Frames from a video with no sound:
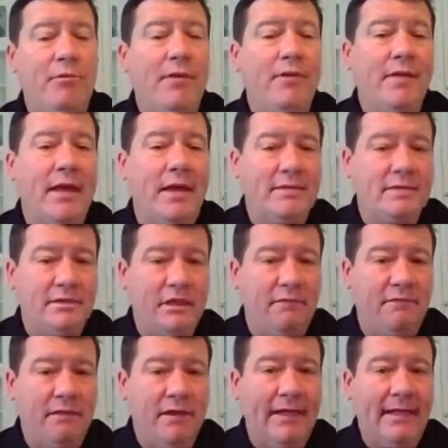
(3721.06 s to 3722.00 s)
you can't bring
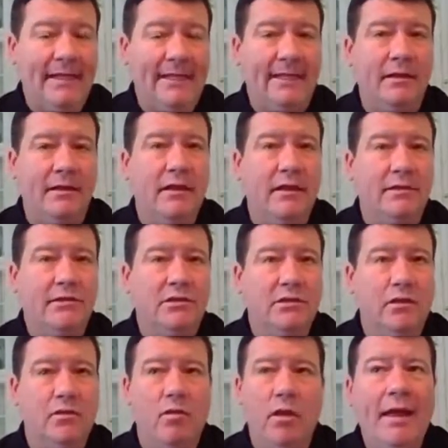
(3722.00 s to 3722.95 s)
that stuff
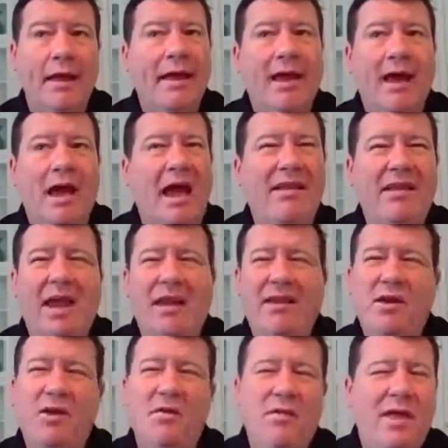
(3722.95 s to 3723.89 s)
in. And so,
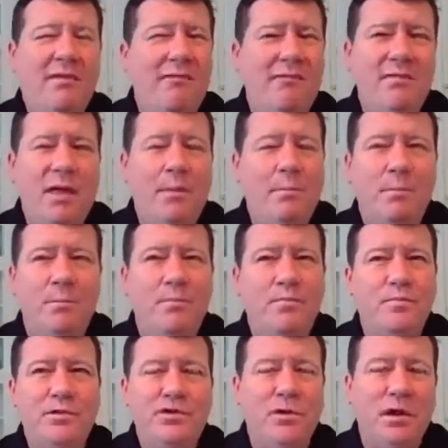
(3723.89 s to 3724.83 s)
and, and you know, they, they
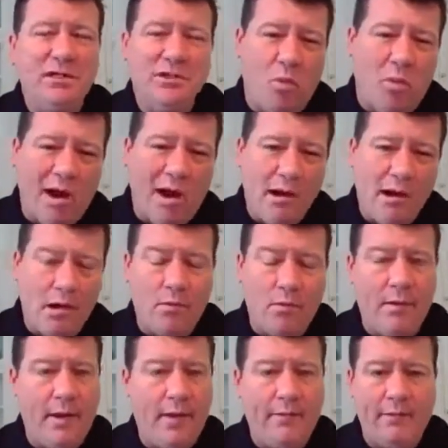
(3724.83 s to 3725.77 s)
stretch wire
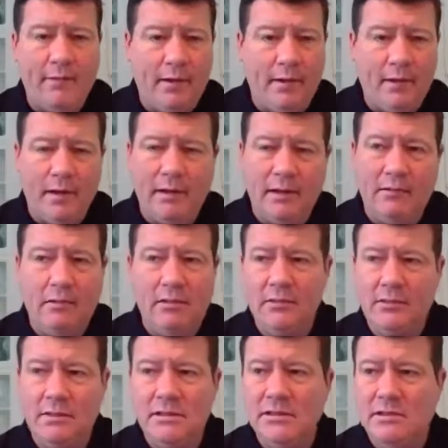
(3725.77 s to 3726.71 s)
around uh,
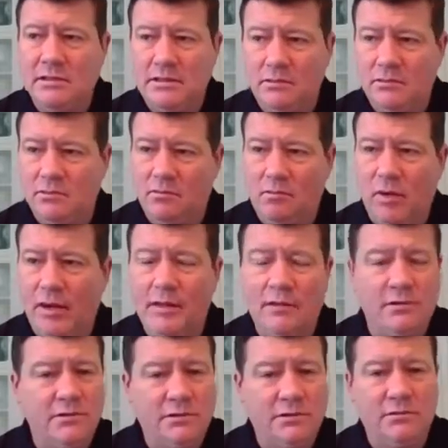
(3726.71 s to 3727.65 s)
these
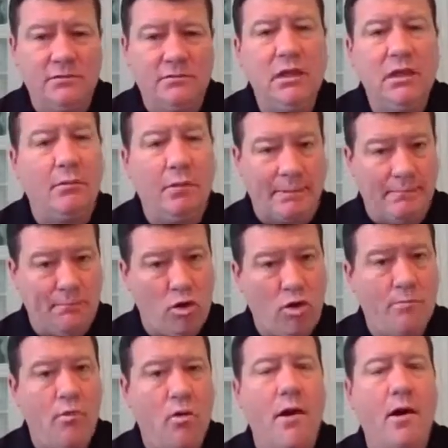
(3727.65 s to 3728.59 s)
rails and, you know, like
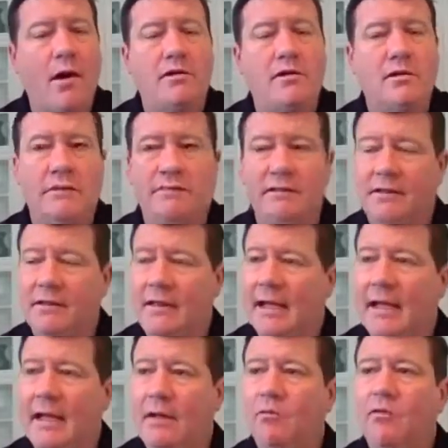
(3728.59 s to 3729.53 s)
barbed wire and stuff like
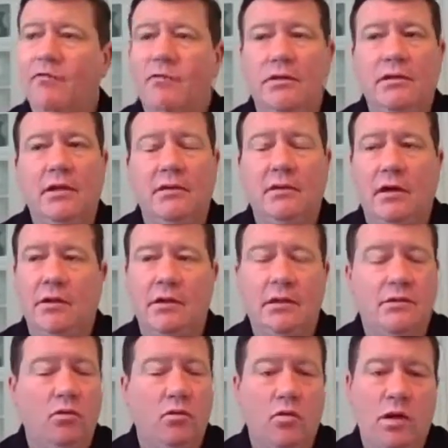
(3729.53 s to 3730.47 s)
that. We've looked at non
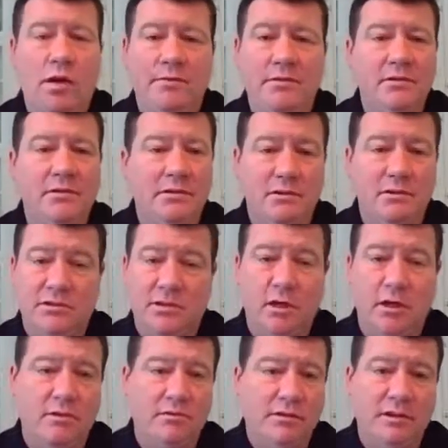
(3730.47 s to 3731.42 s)
lethal weapons. There's a
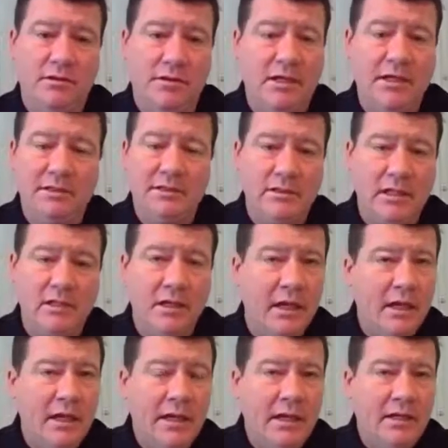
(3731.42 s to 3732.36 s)
host of things that
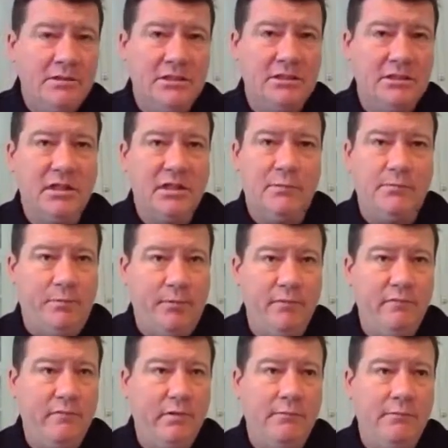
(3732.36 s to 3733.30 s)
just didn't
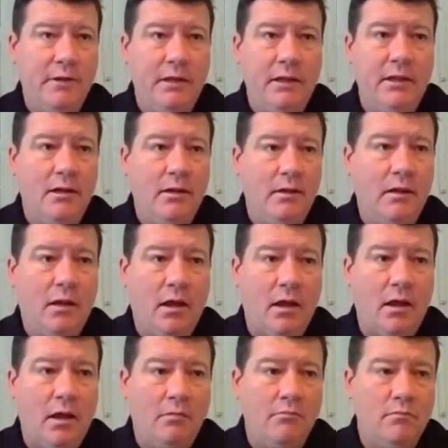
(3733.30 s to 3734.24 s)
prove to be
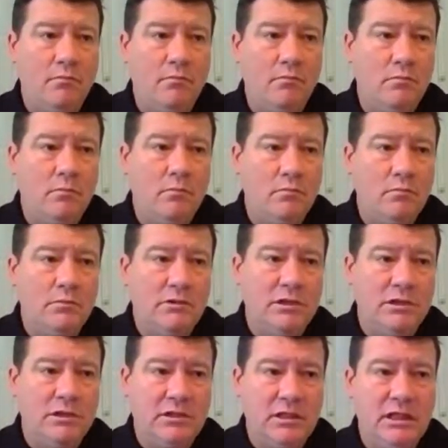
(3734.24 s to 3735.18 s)
um,
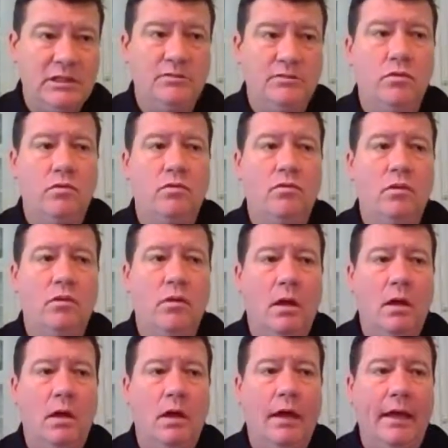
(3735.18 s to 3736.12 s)
successful.
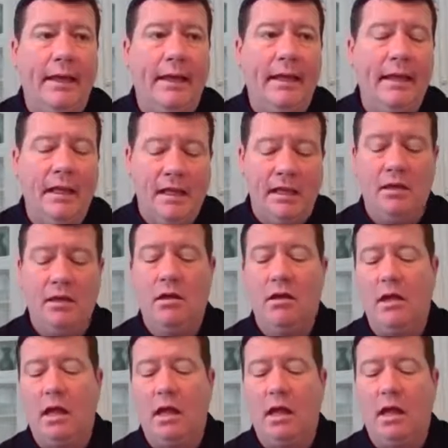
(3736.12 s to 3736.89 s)
It,